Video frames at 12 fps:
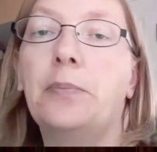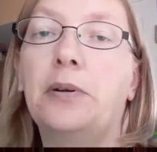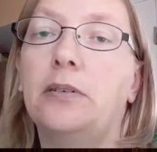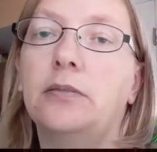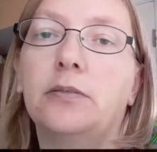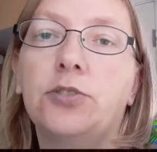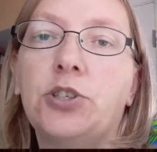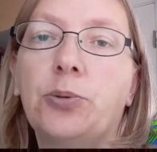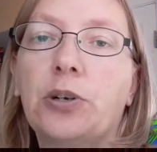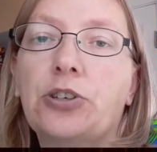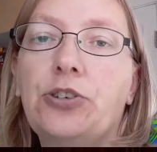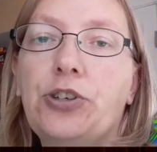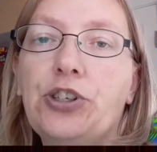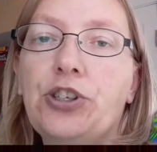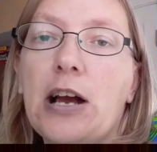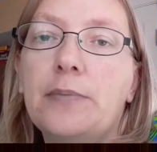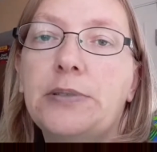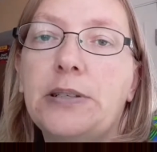but she works two
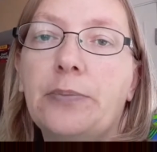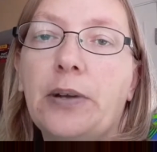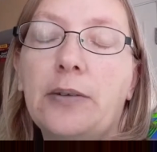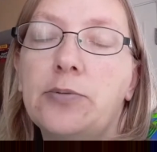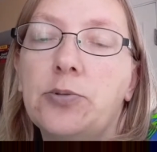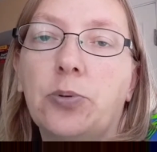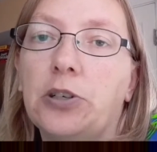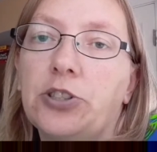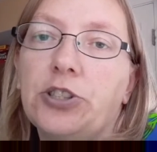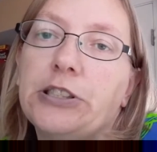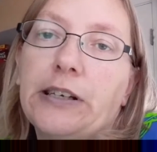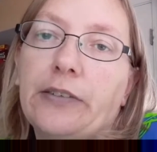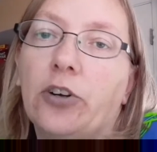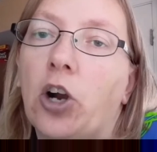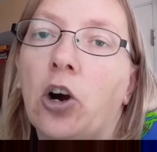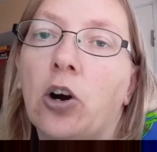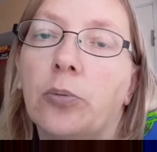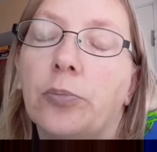jobs sometimes where she's never
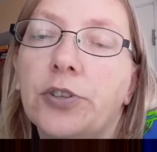home,